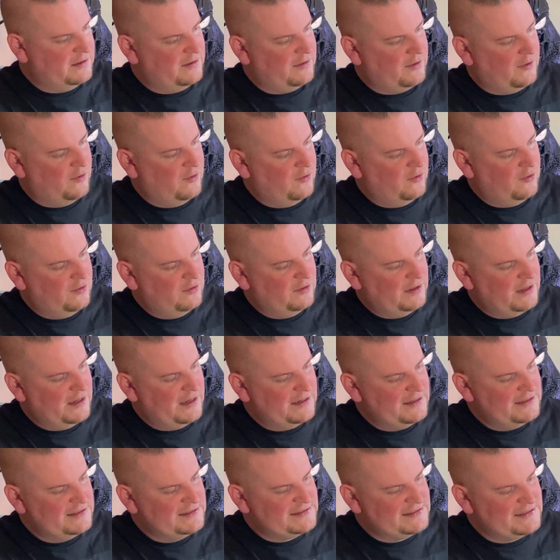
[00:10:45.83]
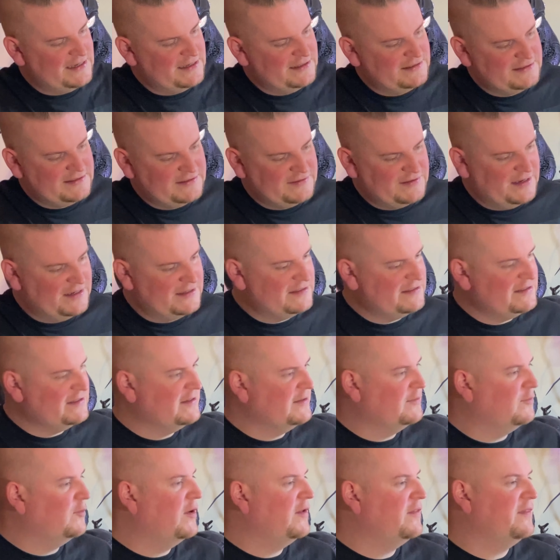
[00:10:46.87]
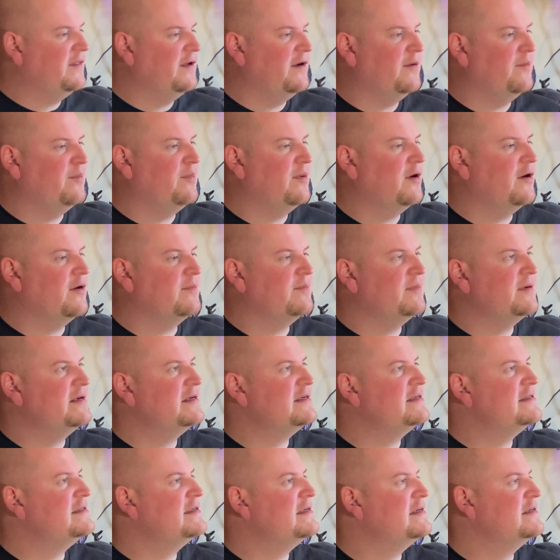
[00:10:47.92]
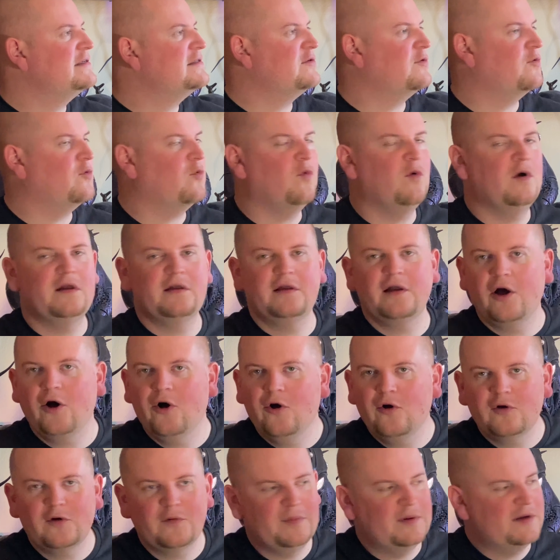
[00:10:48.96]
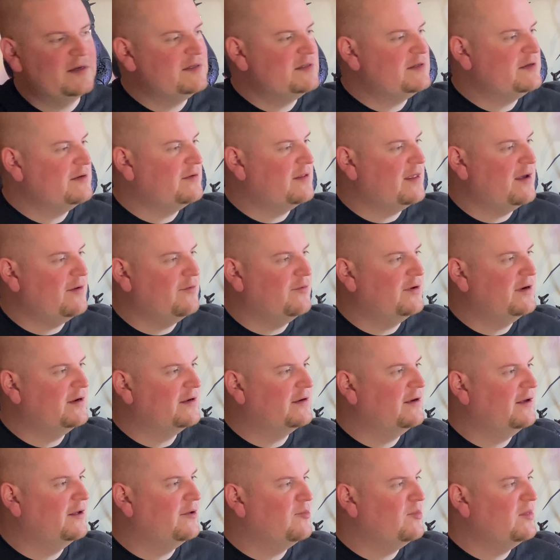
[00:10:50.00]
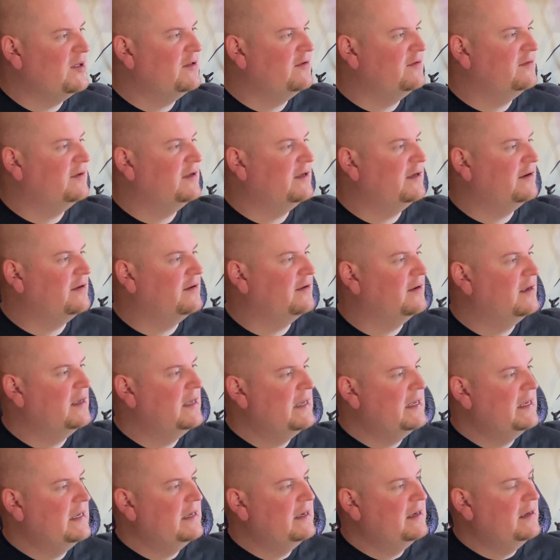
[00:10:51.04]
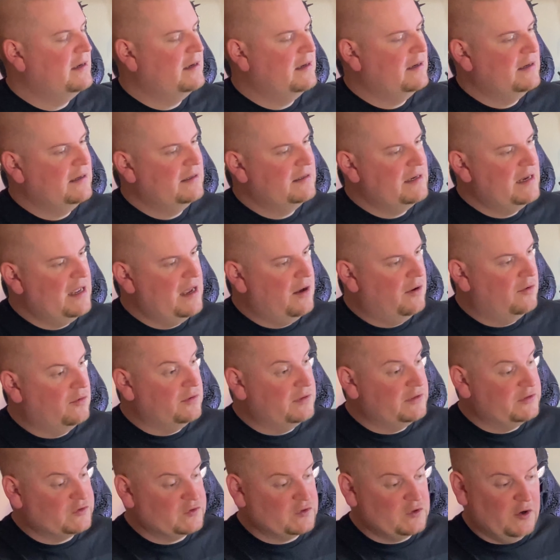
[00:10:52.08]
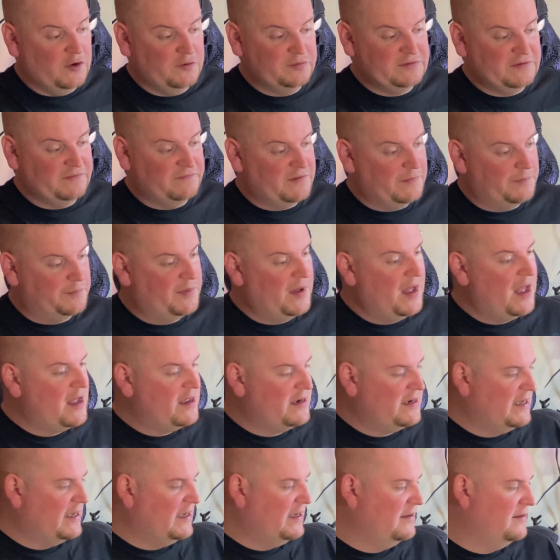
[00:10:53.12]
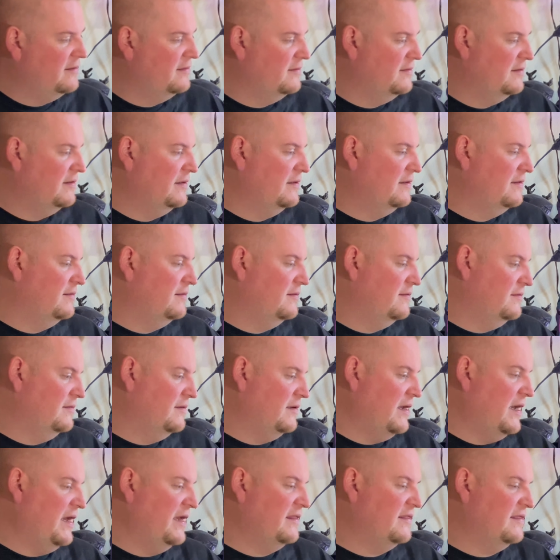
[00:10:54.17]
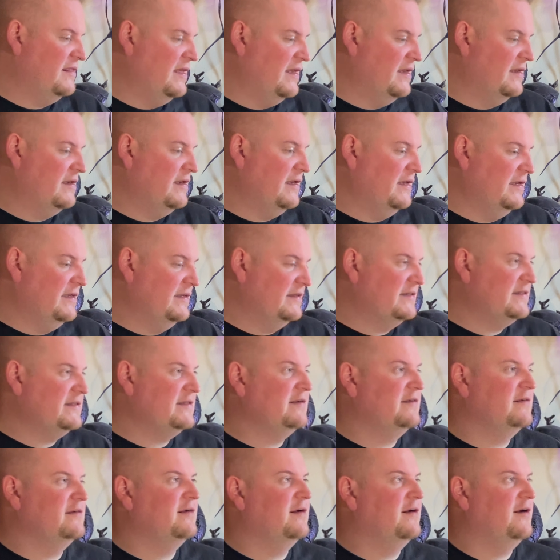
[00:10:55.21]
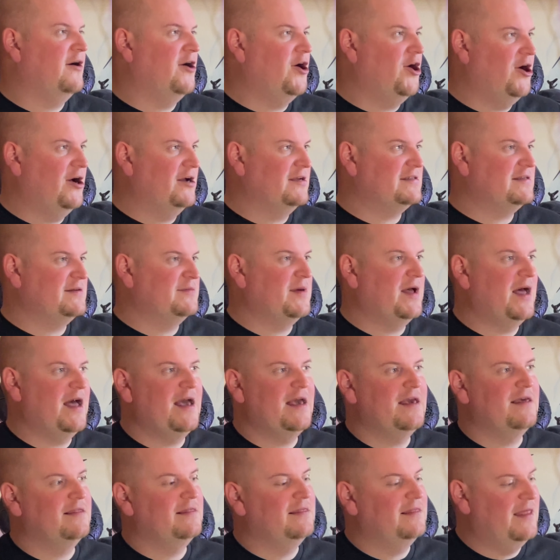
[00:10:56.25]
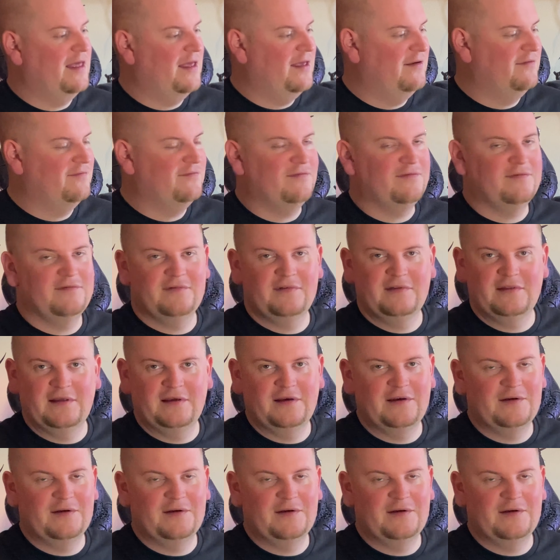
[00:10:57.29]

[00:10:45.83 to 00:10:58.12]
whole lot of sense as to what their purpose is or what Hulkbuster that would have come in here. Now, the sculpt of the body, I think, is awesome. I love the